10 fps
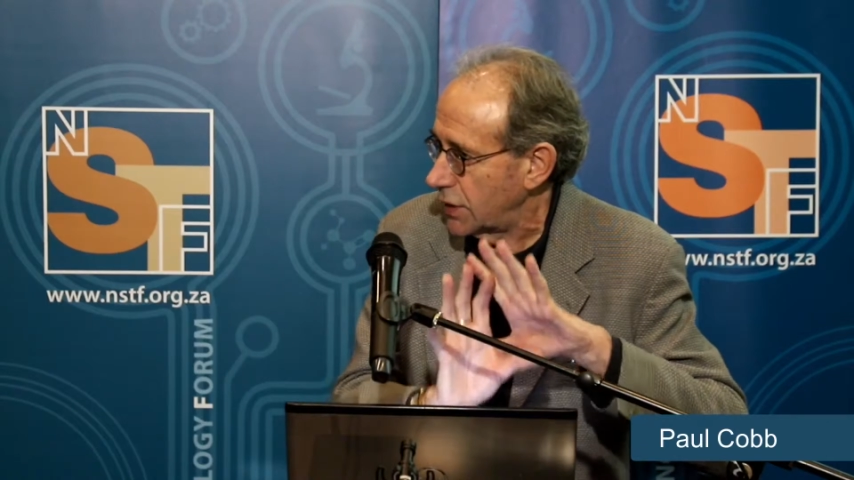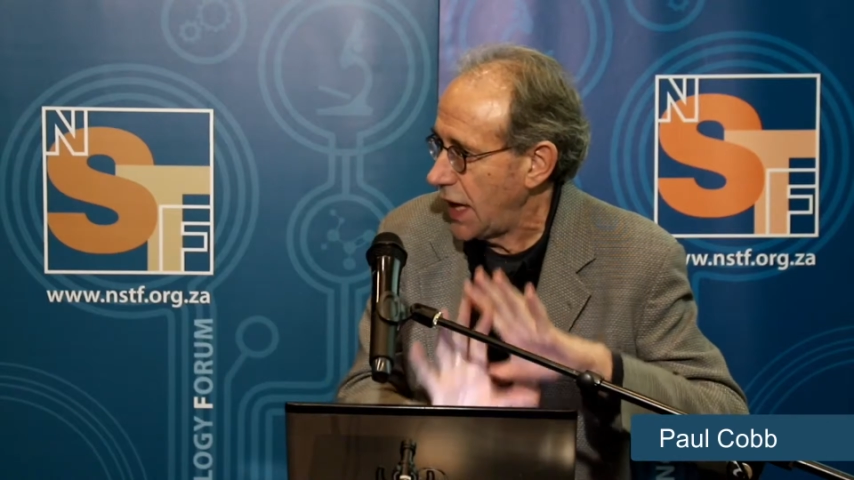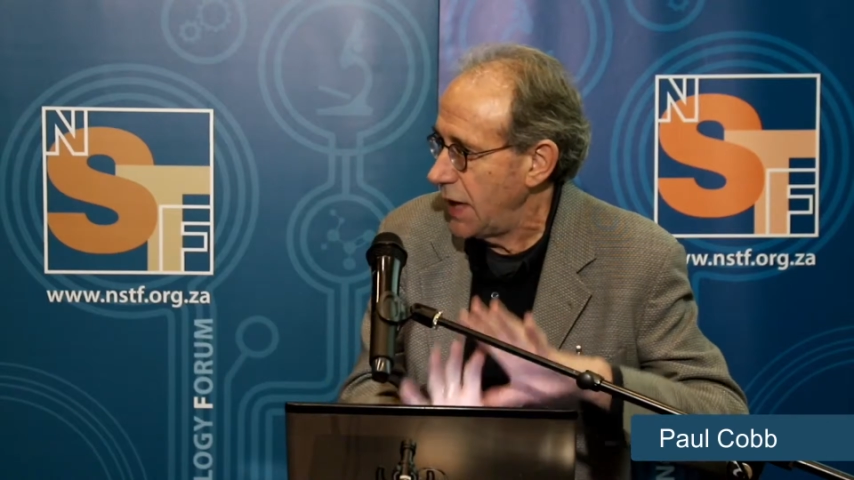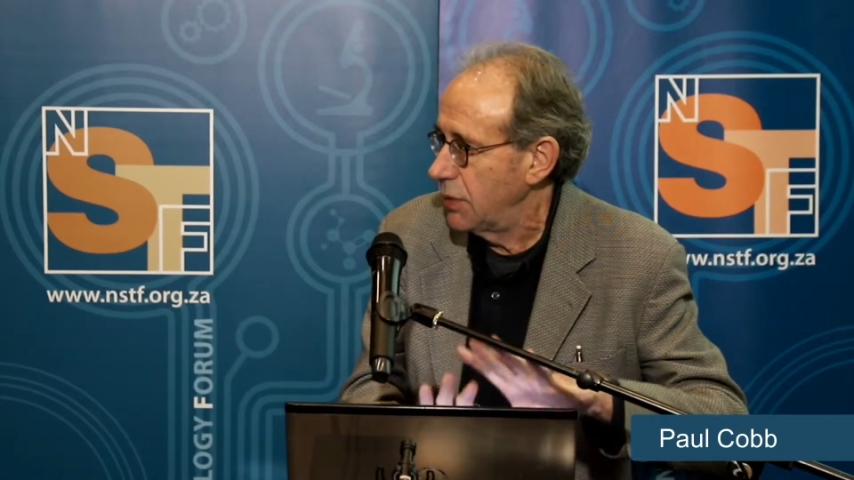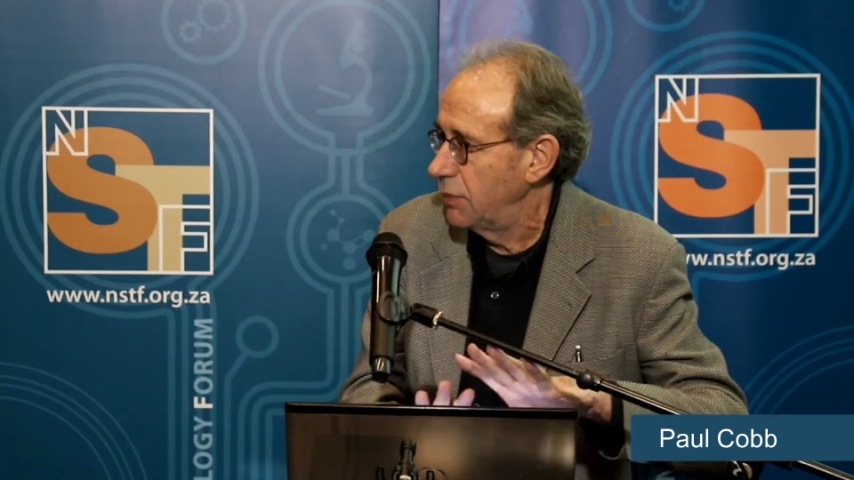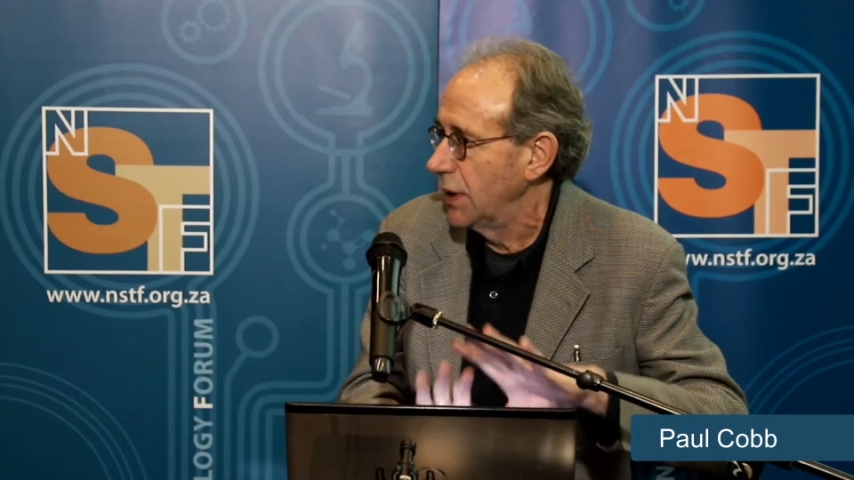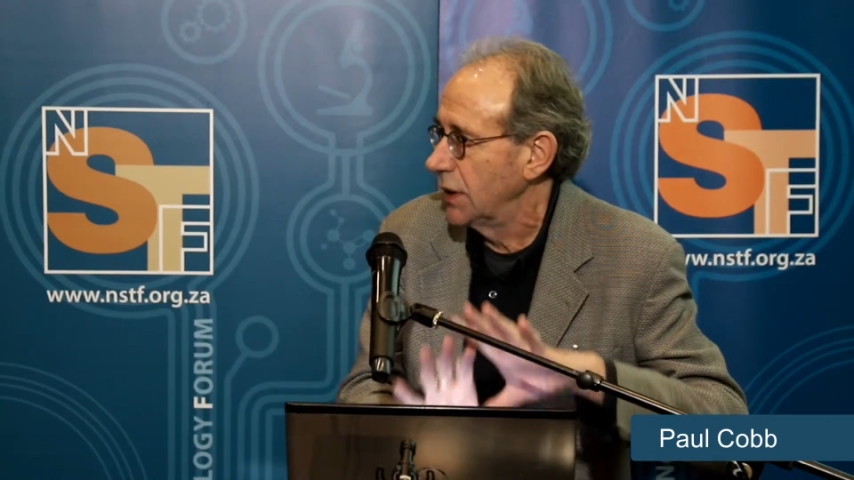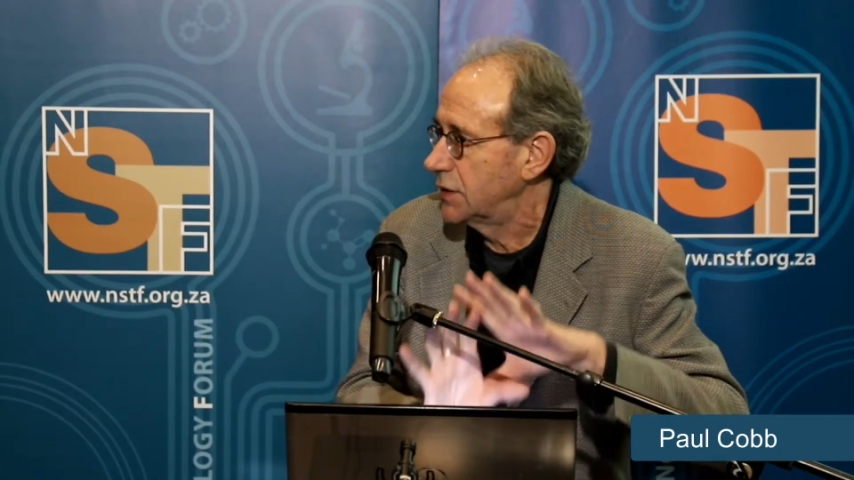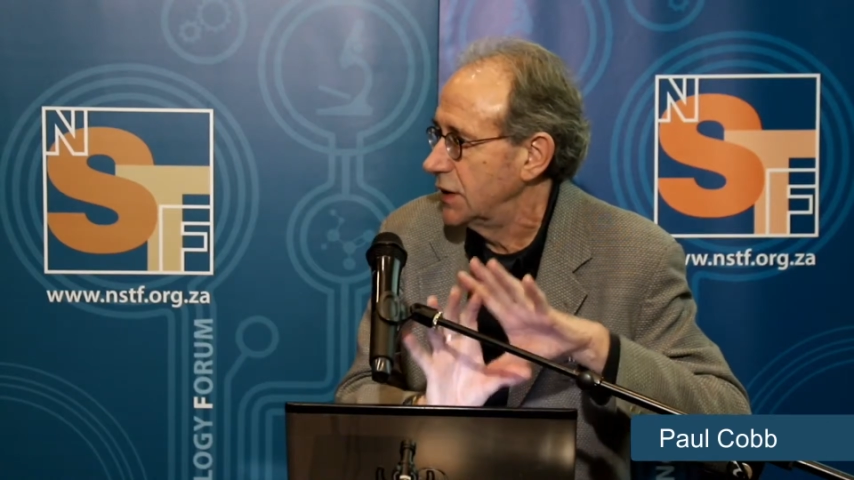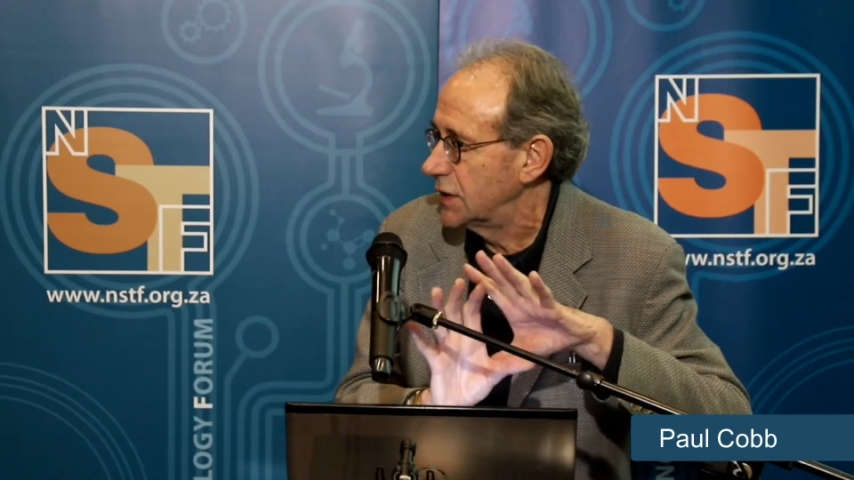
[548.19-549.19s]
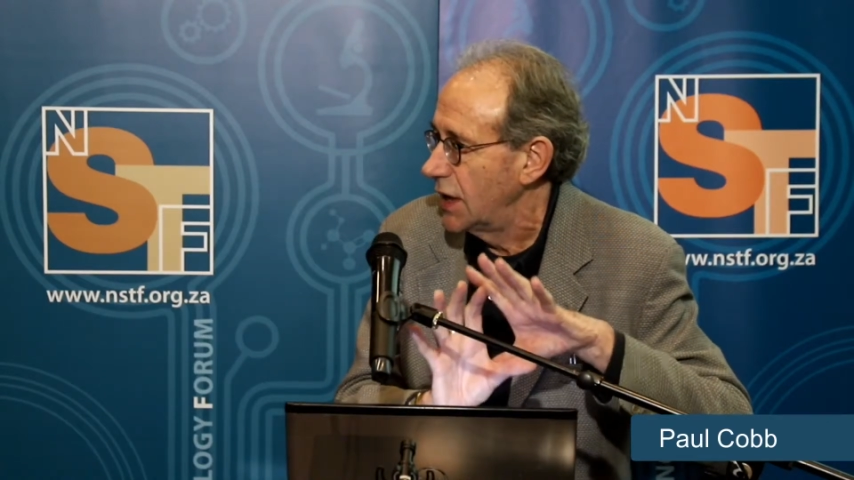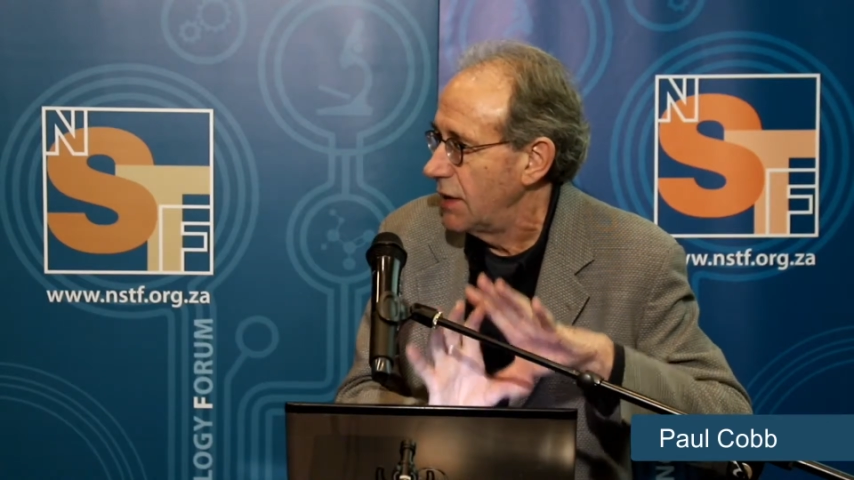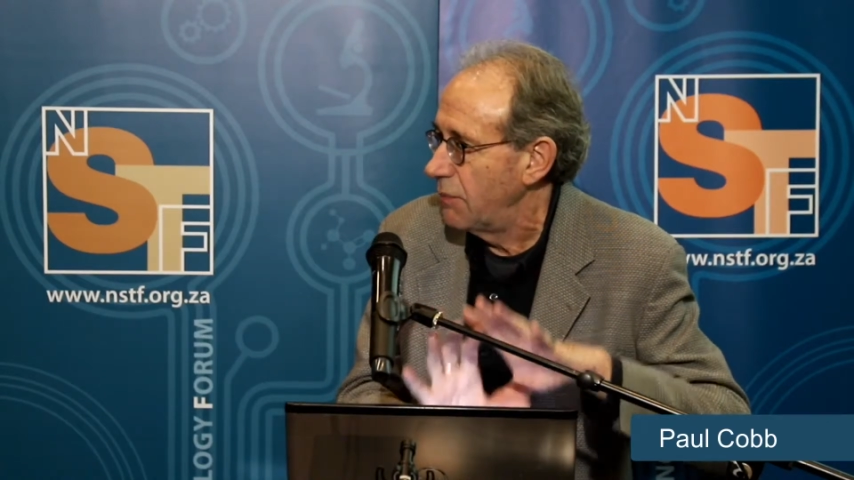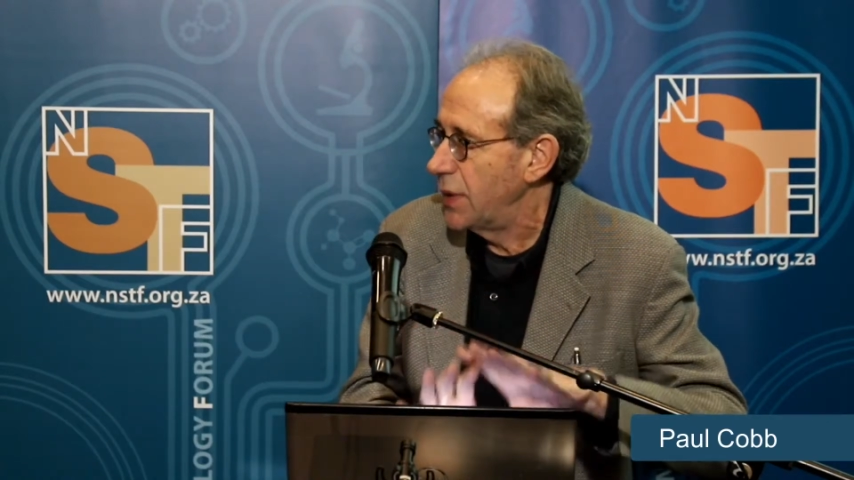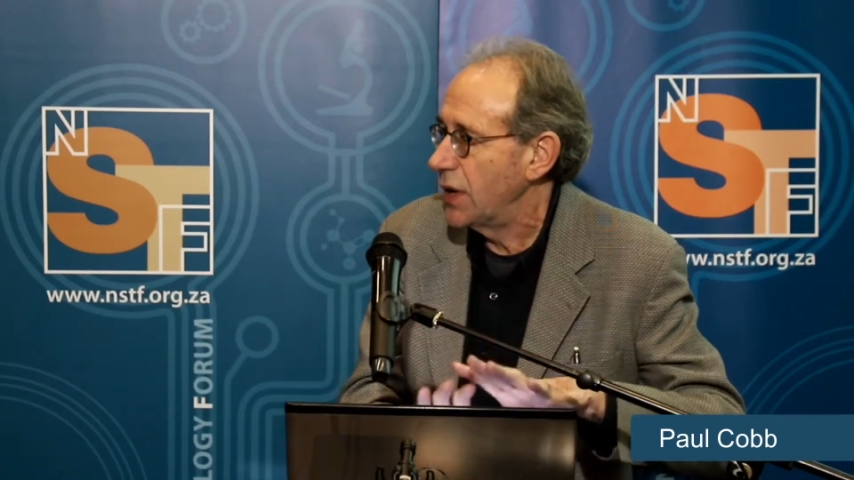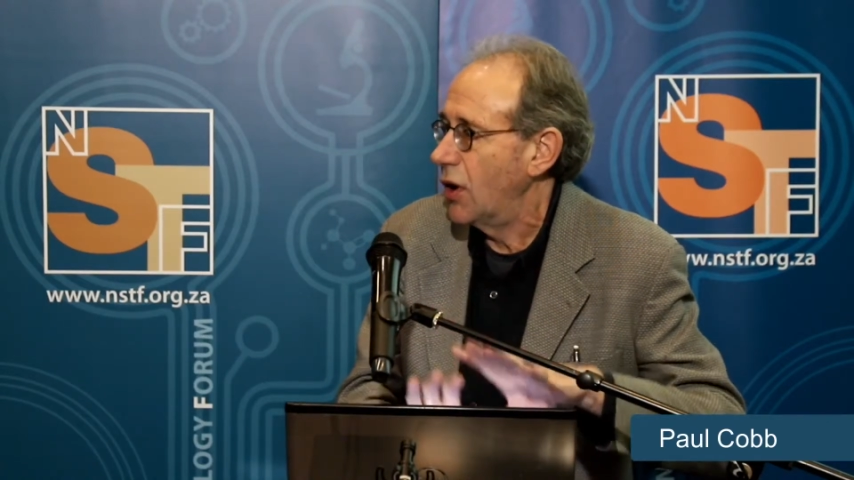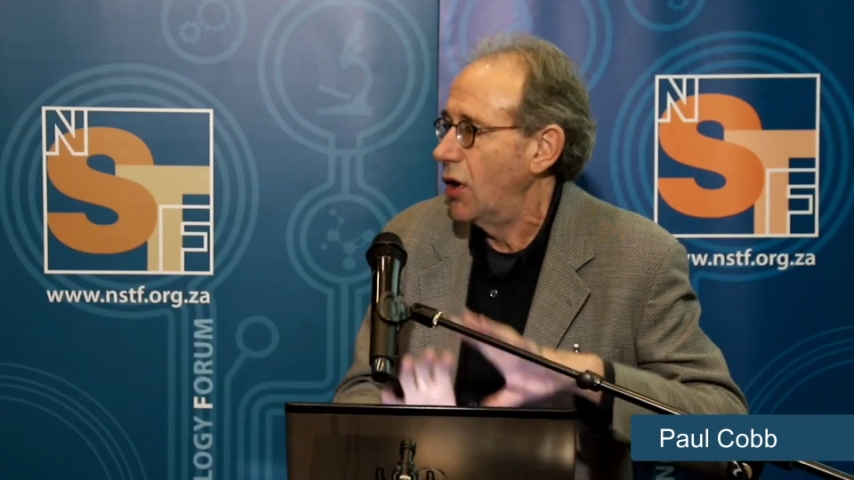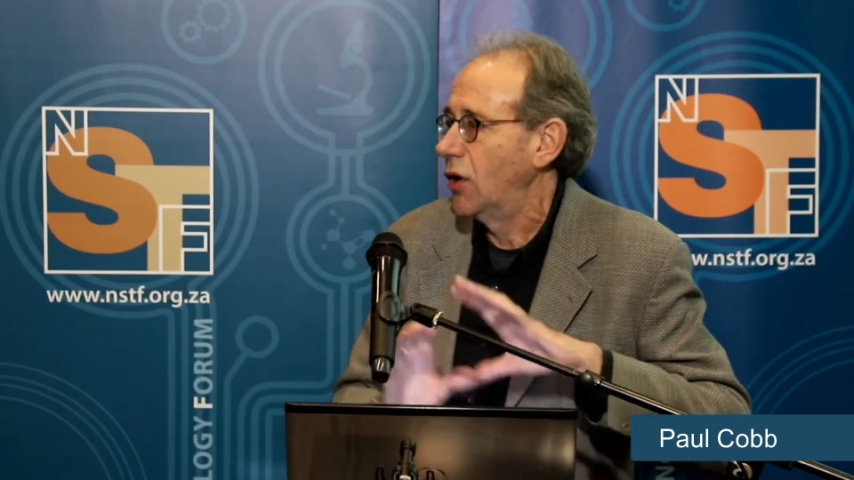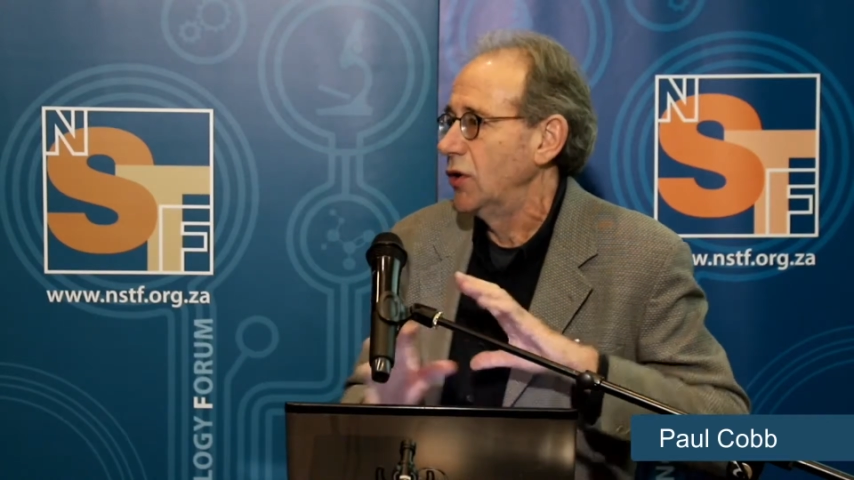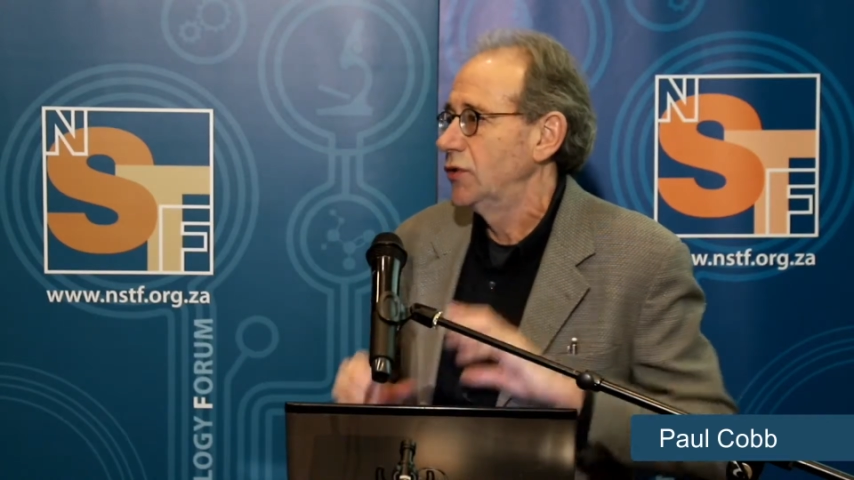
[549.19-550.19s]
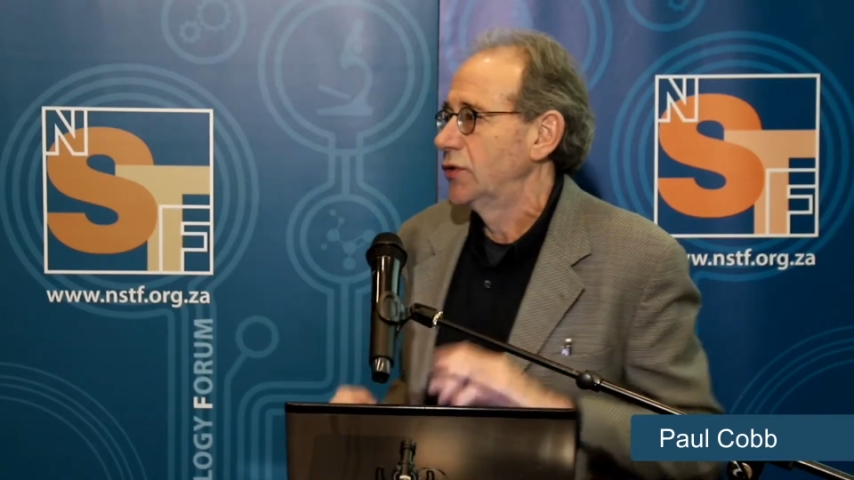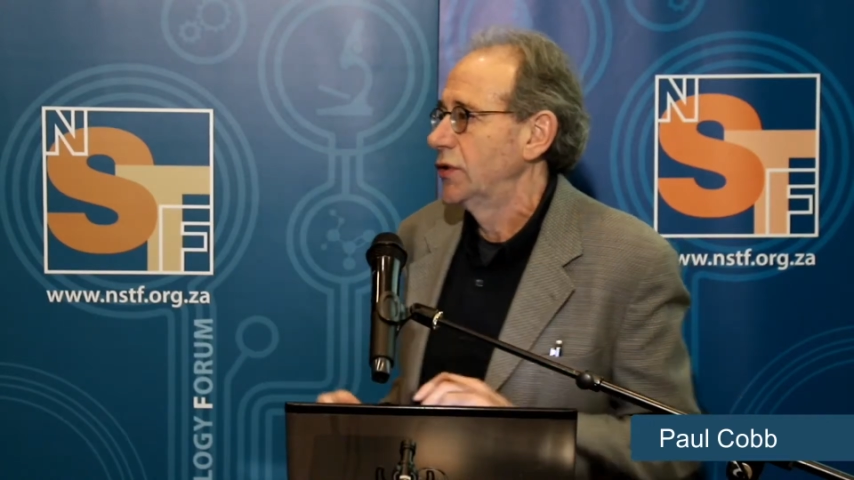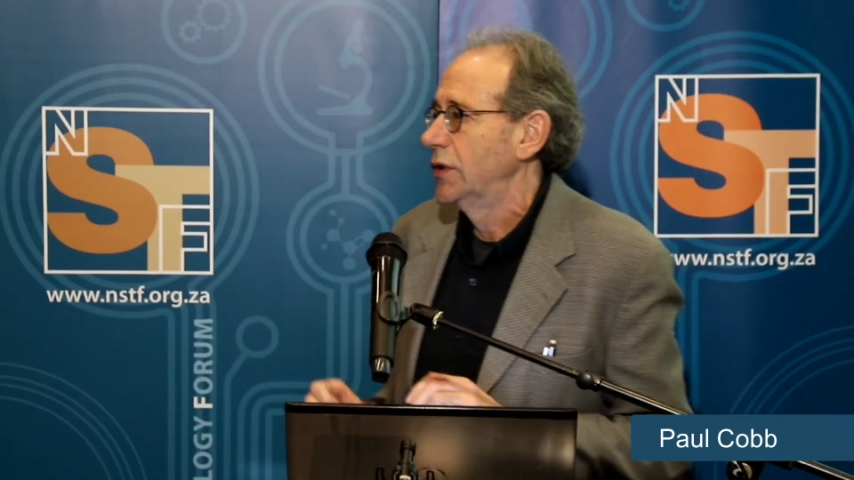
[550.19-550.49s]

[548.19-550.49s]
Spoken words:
capabilities beyond